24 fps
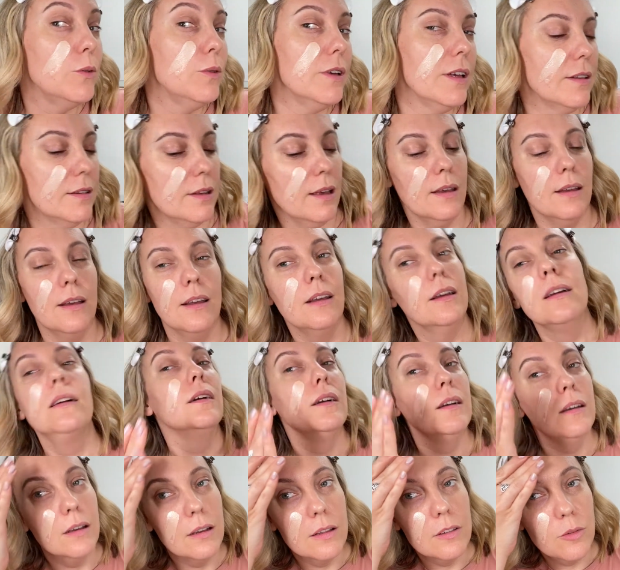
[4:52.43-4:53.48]
that in with the
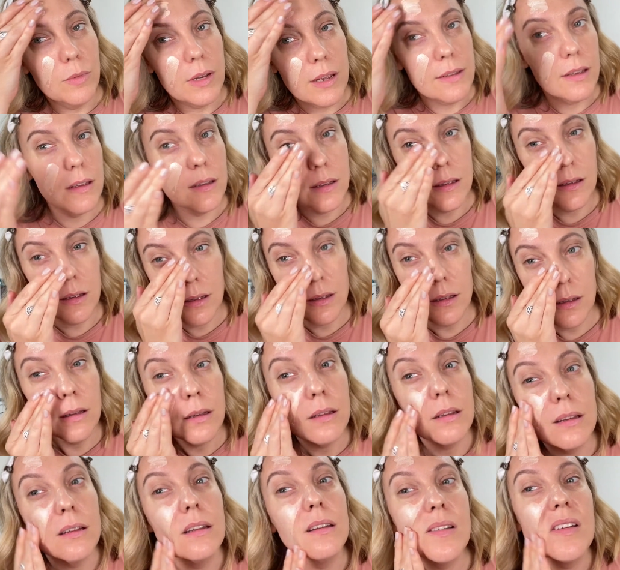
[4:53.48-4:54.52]
Studio Radiance,
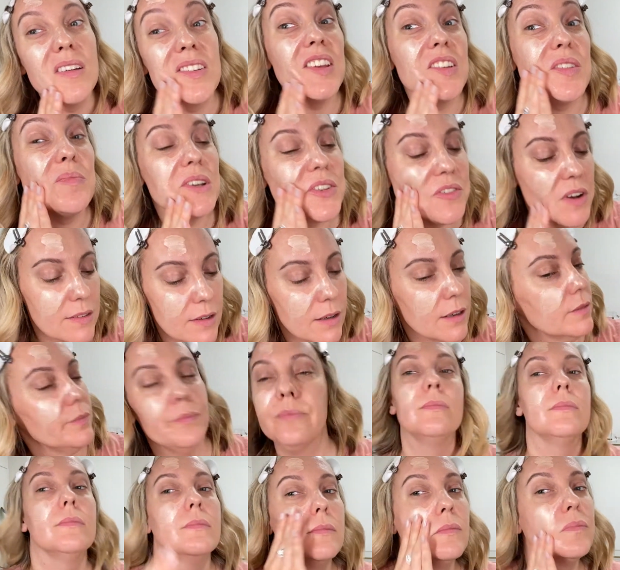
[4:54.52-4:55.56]
and yeah,
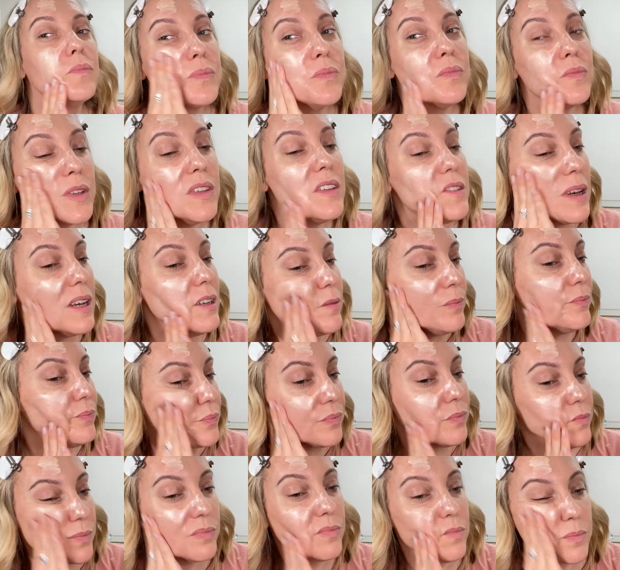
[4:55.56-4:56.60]
wow.
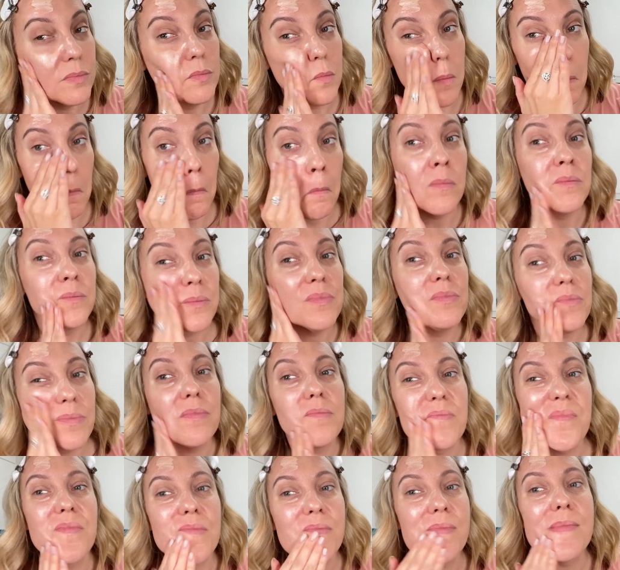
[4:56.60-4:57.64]
That is a
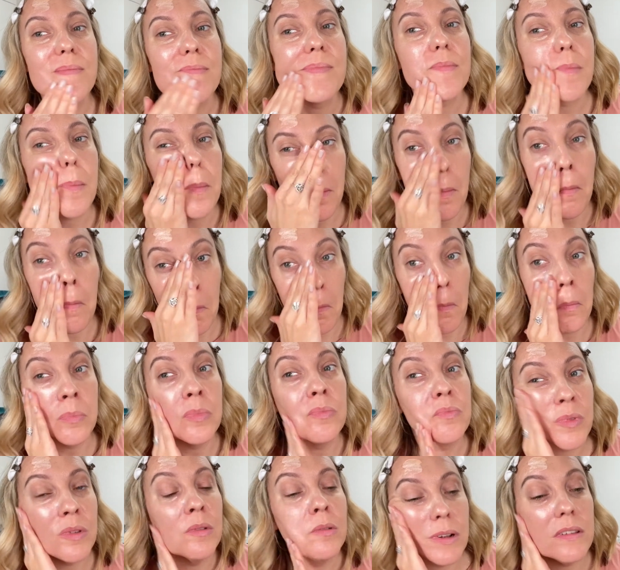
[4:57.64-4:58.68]
lot of illuminizer.
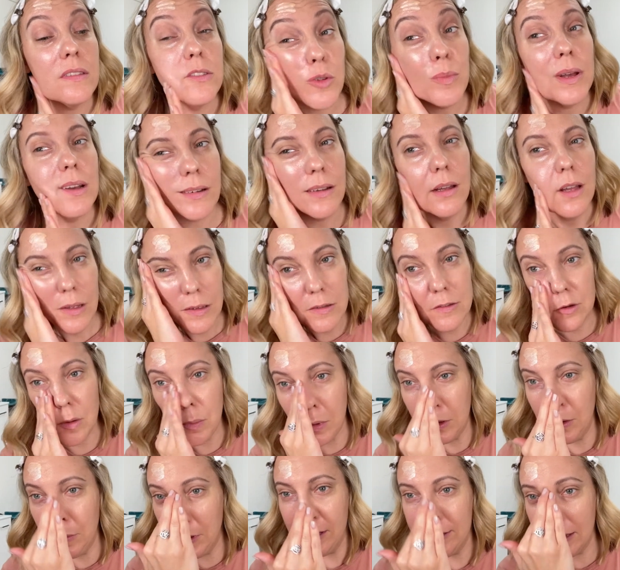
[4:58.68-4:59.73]
However, you see
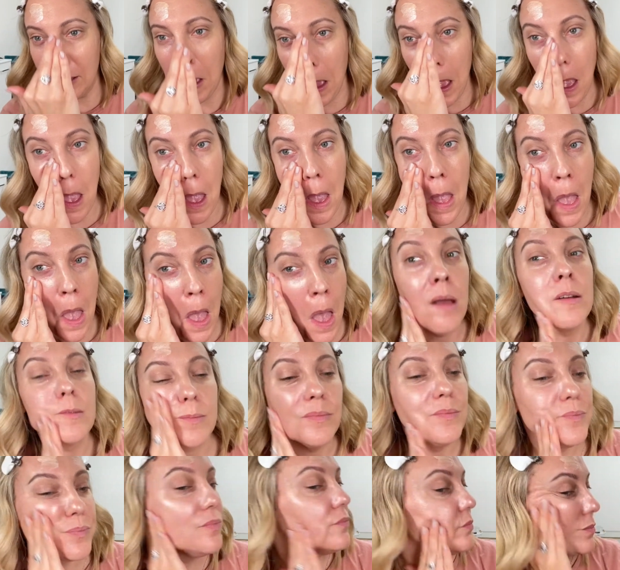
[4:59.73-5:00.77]
the effect here. It
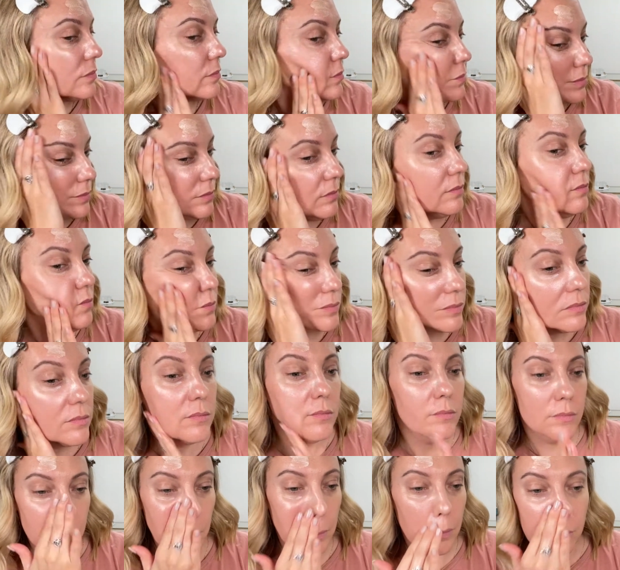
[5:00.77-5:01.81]
basically turns it into
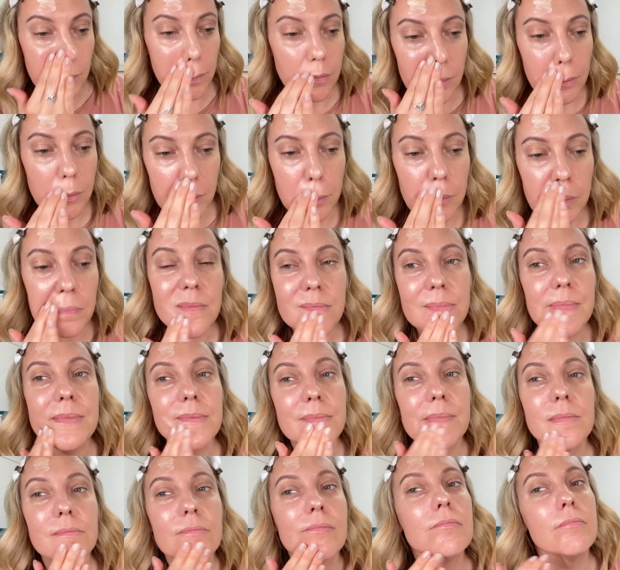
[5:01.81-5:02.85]
a
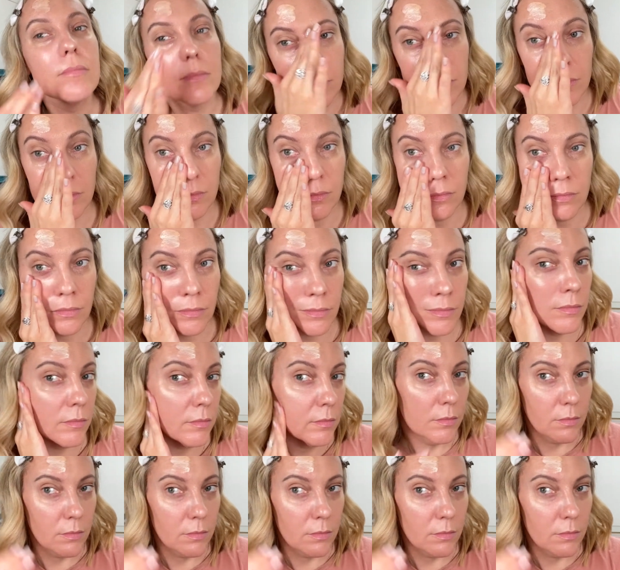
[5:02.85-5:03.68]
illuminizing